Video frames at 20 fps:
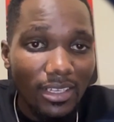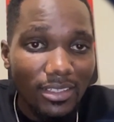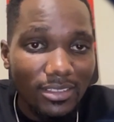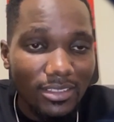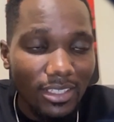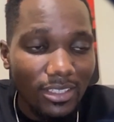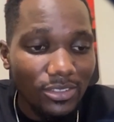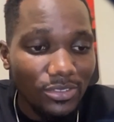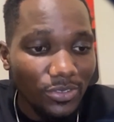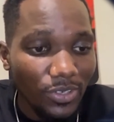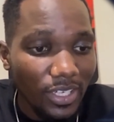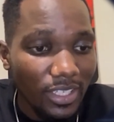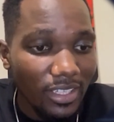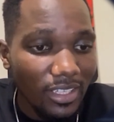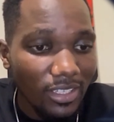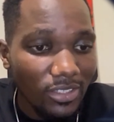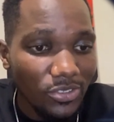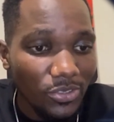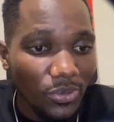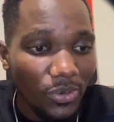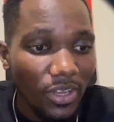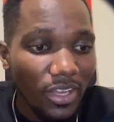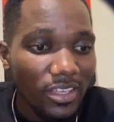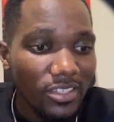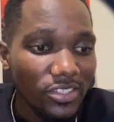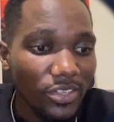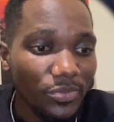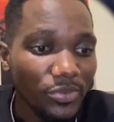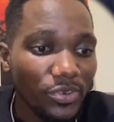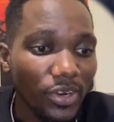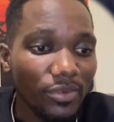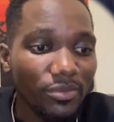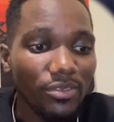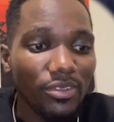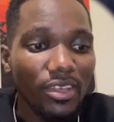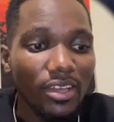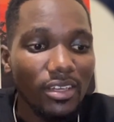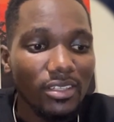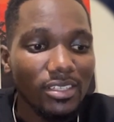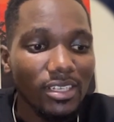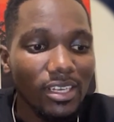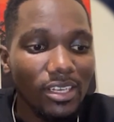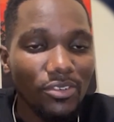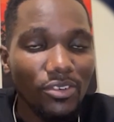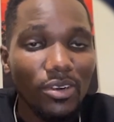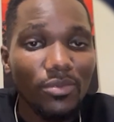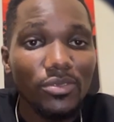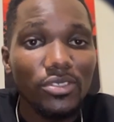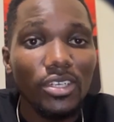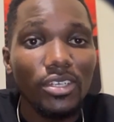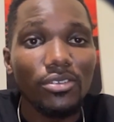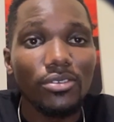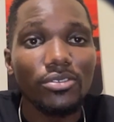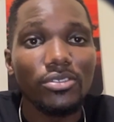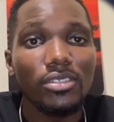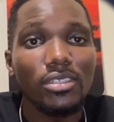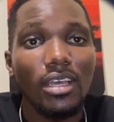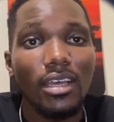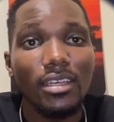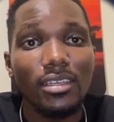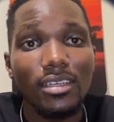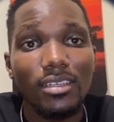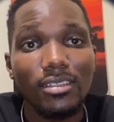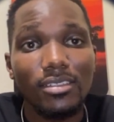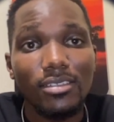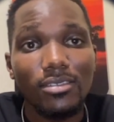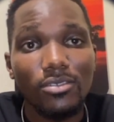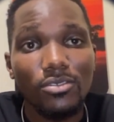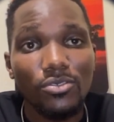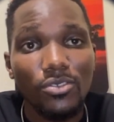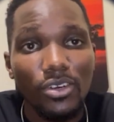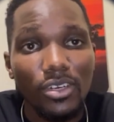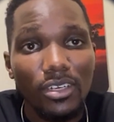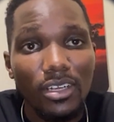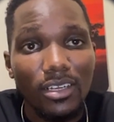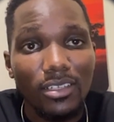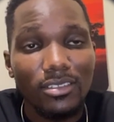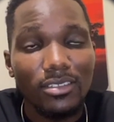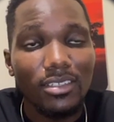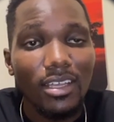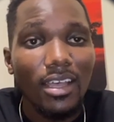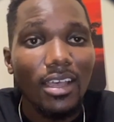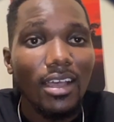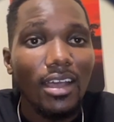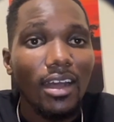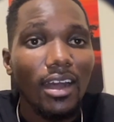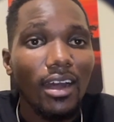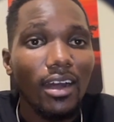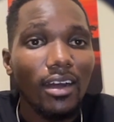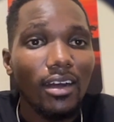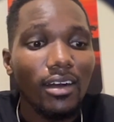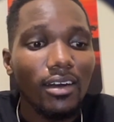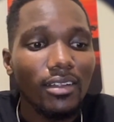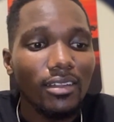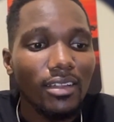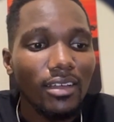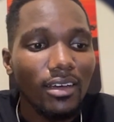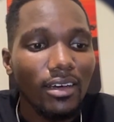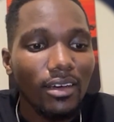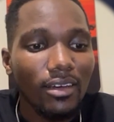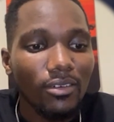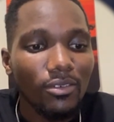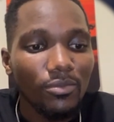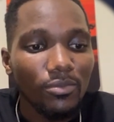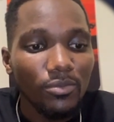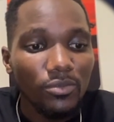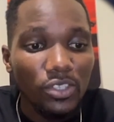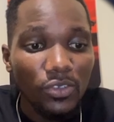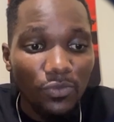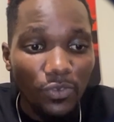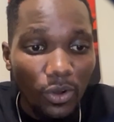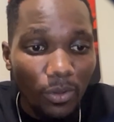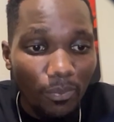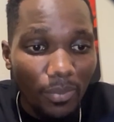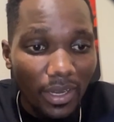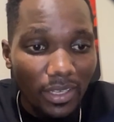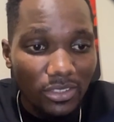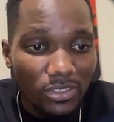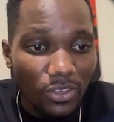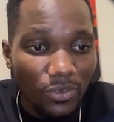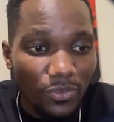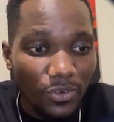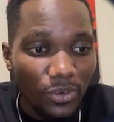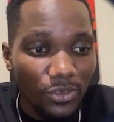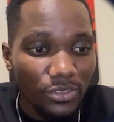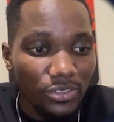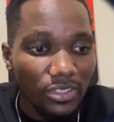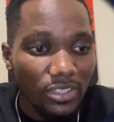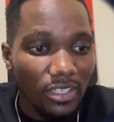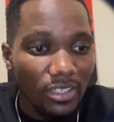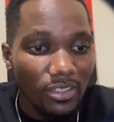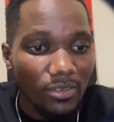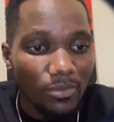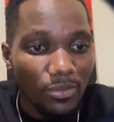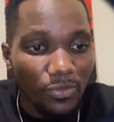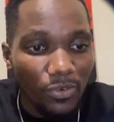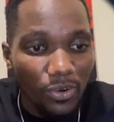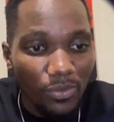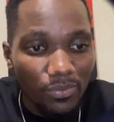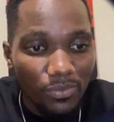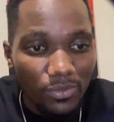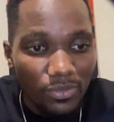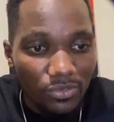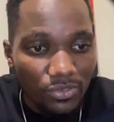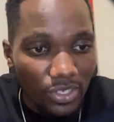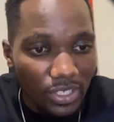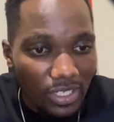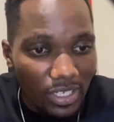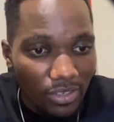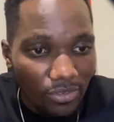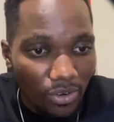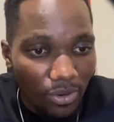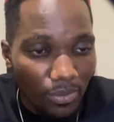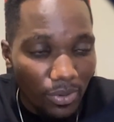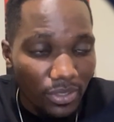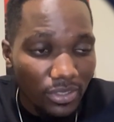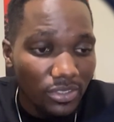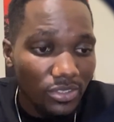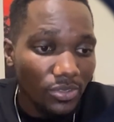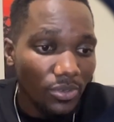answers right there. So subscribe to their Telegram channel, Skynet Traders. They are developers, of course, they develop trading robots.